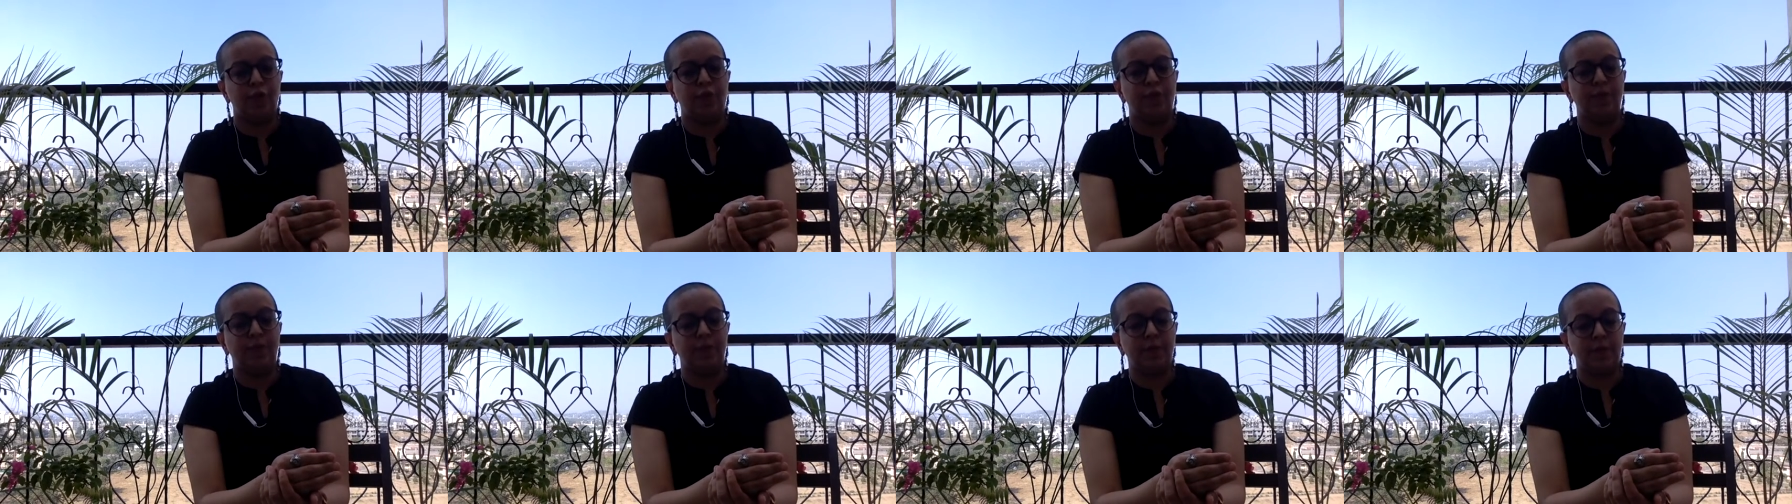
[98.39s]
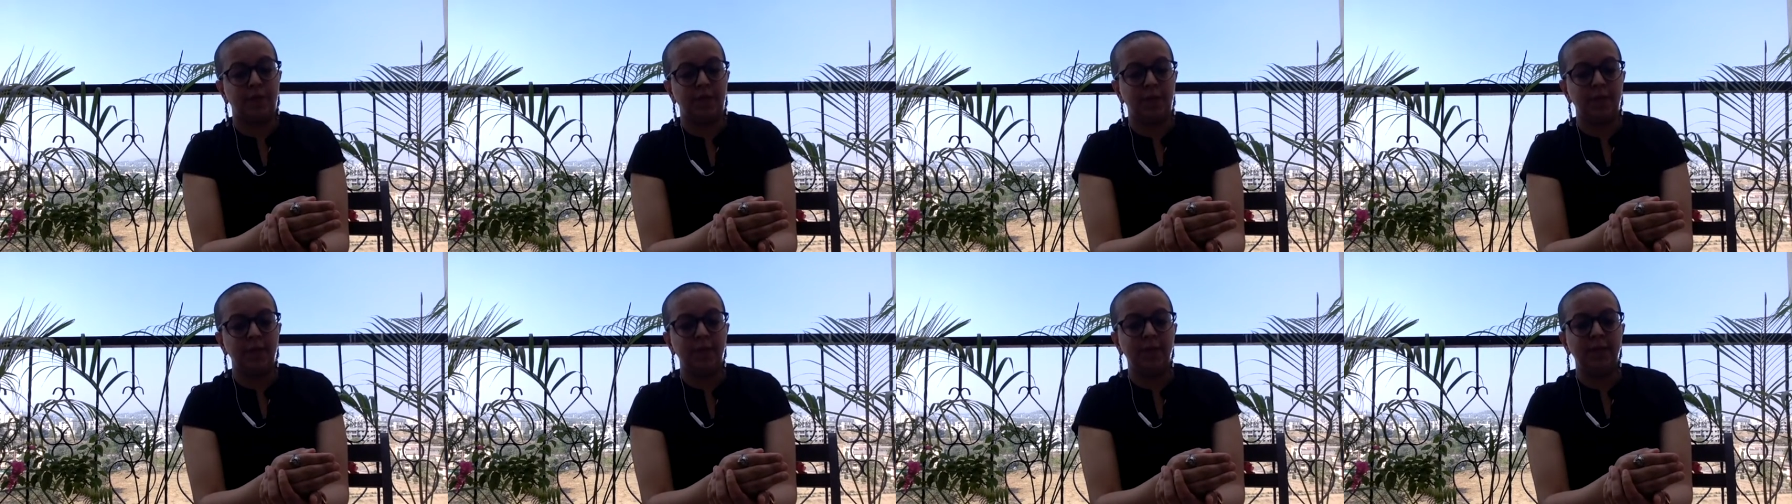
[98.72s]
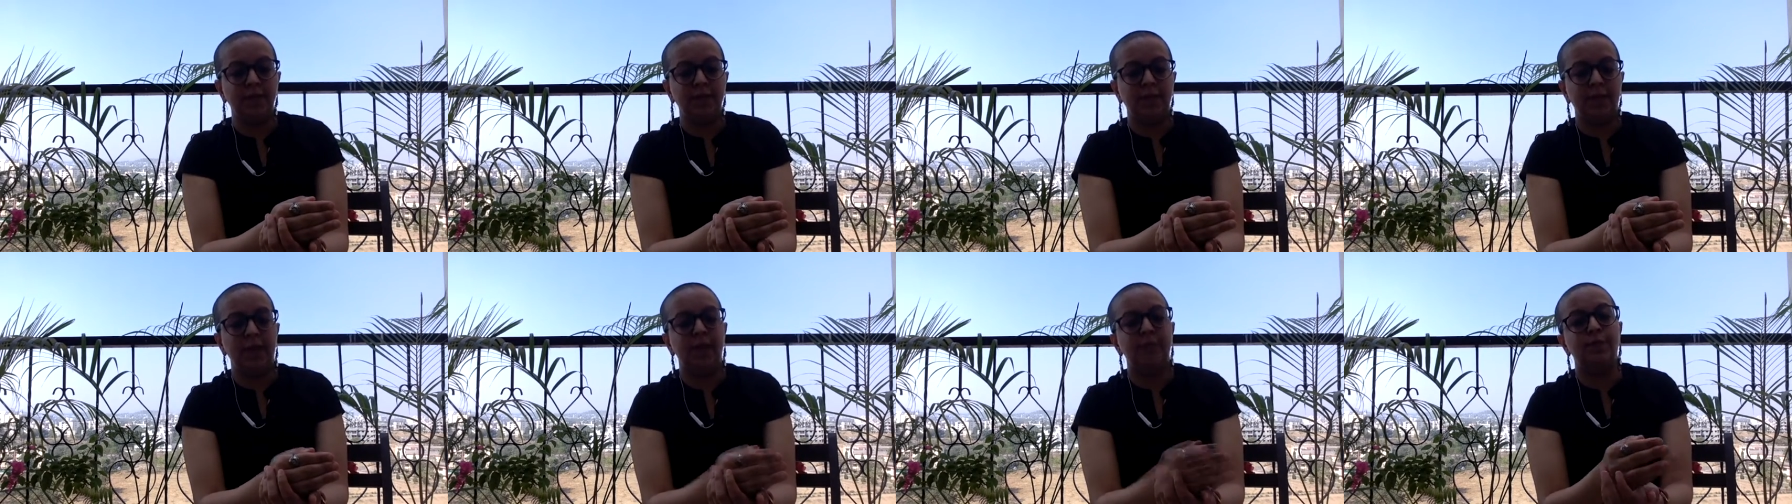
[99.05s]
of
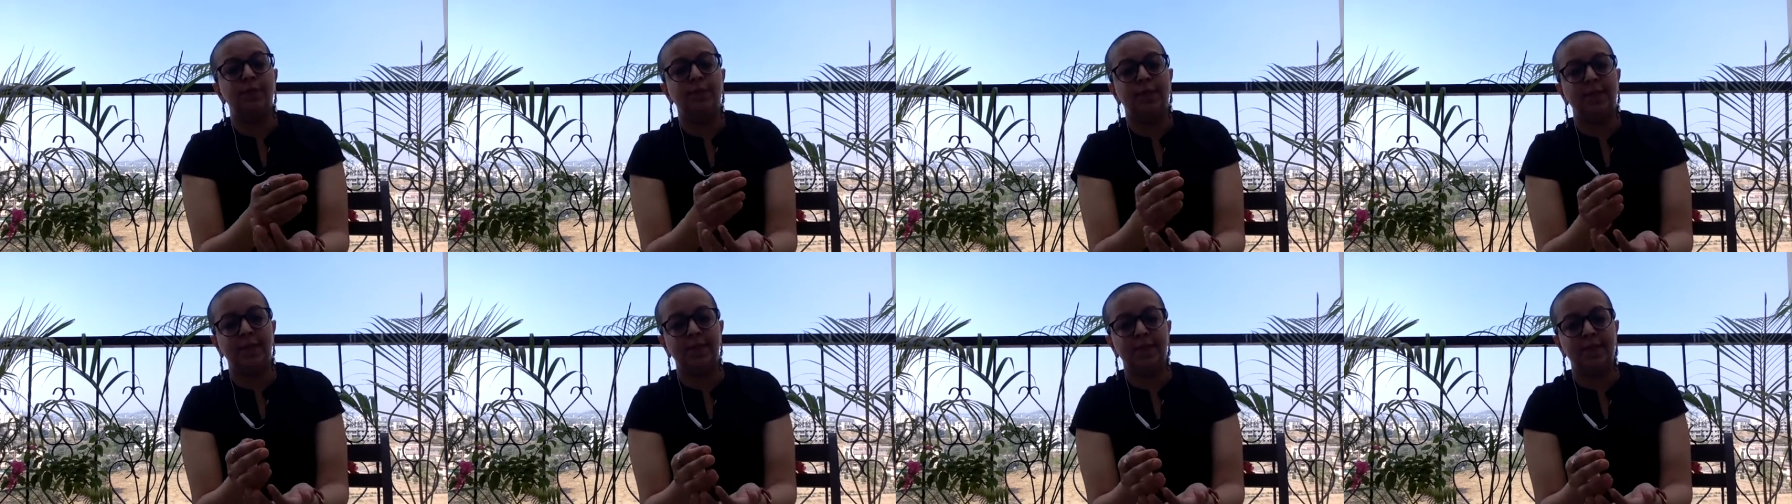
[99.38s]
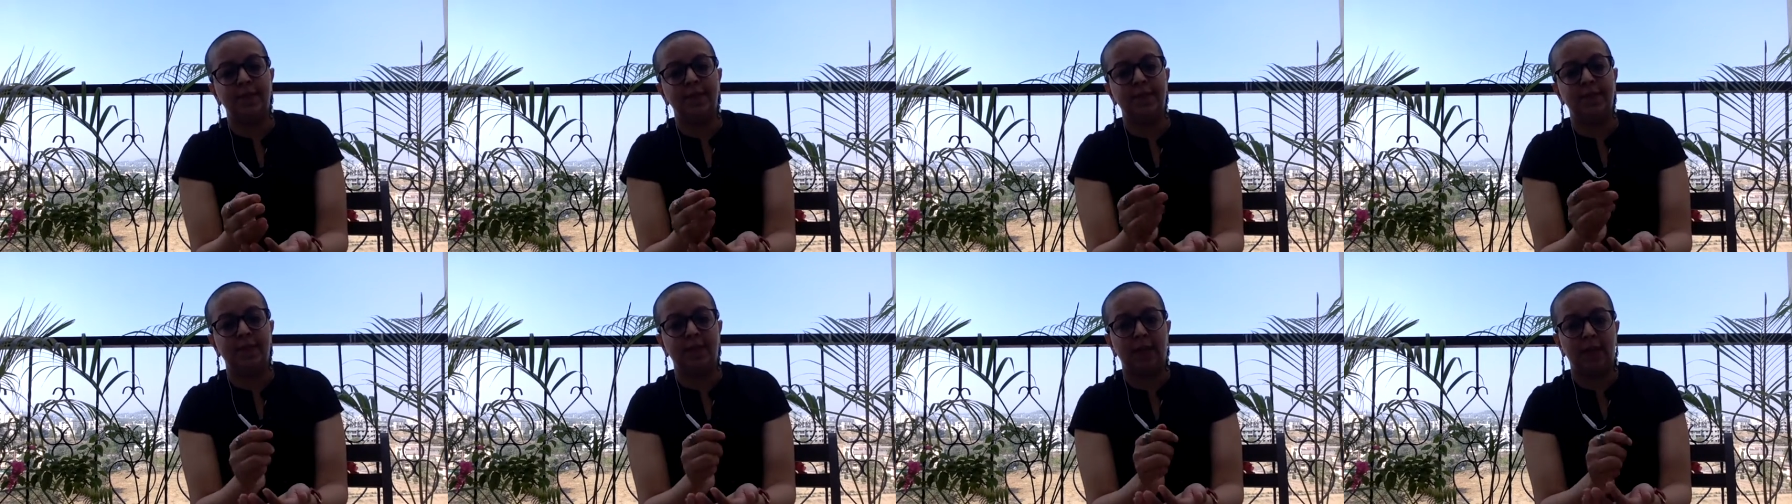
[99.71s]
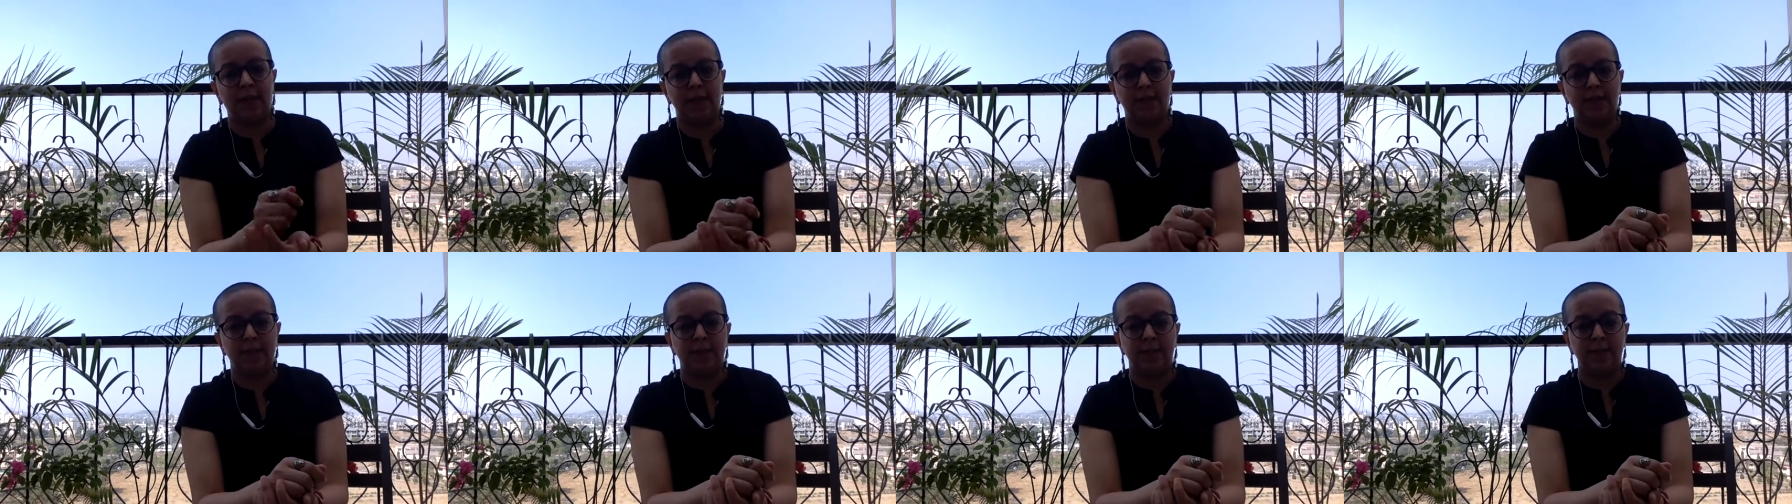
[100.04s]
circus as well as its
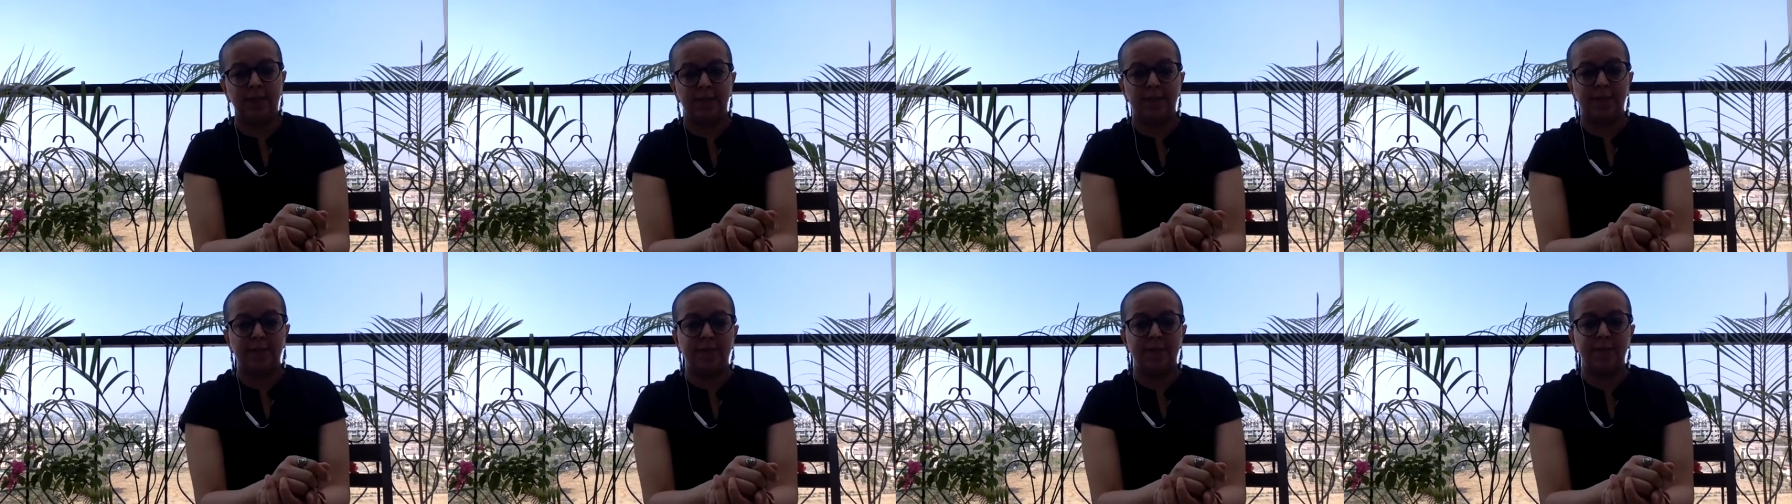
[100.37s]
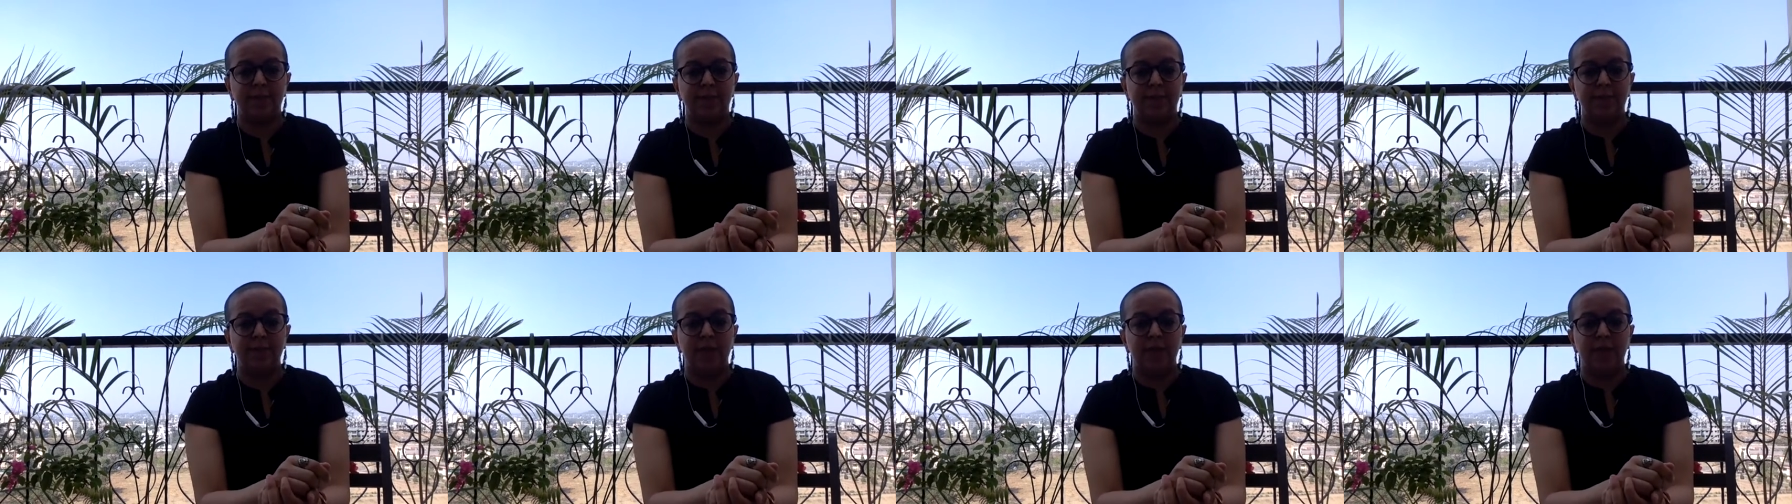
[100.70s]
artists.